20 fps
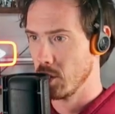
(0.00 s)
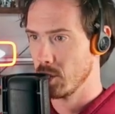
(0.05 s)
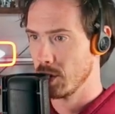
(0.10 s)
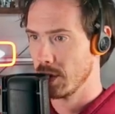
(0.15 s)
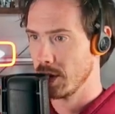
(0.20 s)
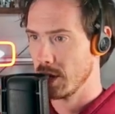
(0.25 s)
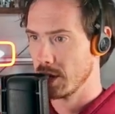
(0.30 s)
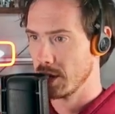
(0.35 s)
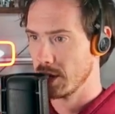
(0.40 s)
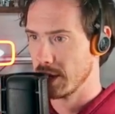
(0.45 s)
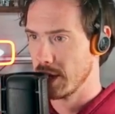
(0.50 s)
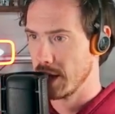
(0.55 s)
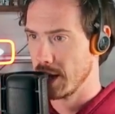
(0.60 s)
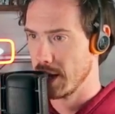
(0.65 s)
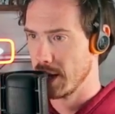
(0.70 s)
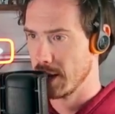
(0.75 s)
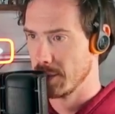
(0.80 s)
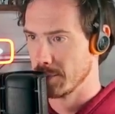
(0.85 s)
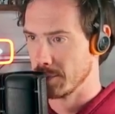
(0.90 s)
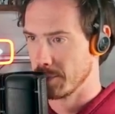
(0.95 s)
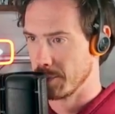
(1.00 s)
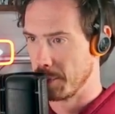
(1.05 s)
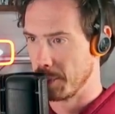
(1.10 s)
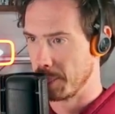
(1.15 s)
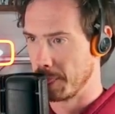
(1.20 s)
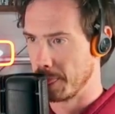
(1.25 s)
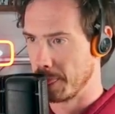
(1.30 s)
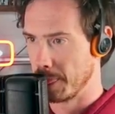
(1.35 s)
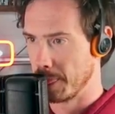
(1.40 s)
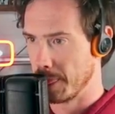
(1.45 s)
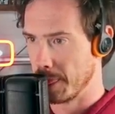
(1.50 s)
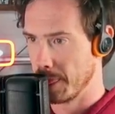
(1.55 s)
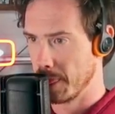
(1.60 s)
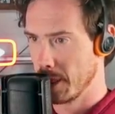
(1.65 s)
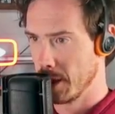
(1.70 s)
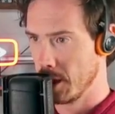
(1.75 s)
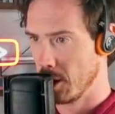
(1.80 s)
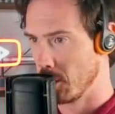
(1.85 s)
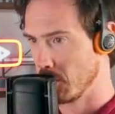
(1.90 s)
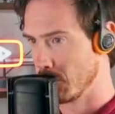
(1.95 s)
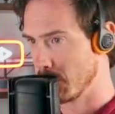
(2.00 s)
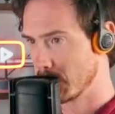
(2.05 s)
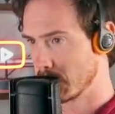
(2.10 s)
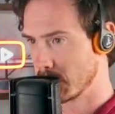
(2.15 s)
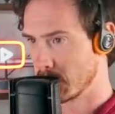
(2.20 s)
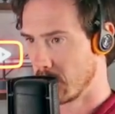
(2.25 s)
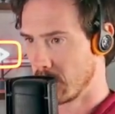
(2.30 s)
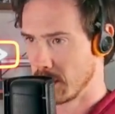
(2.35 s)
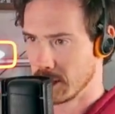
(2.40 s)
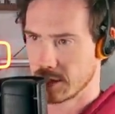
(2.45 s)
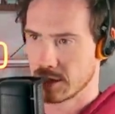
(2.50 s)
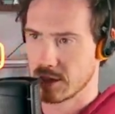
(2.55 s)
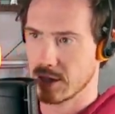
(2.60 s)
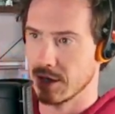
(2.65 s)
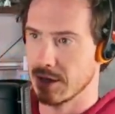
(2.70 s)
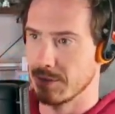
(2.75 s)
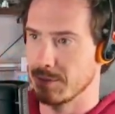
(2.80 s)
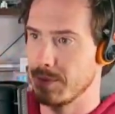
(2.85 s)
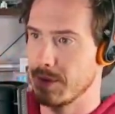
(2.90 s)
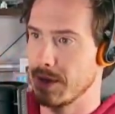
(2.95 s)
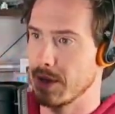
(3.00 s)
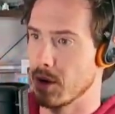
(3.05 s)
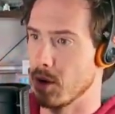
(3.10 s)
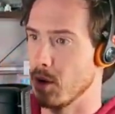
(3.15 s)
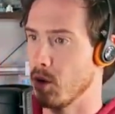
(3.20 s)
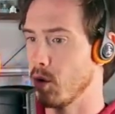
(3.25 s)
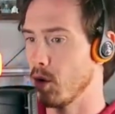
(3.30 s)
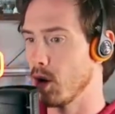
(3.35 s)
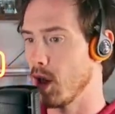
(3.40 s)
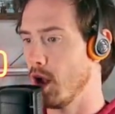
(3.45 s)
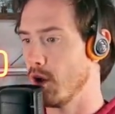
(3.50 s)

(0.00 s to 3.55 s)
only I could aim. Oh, this guy's going to be all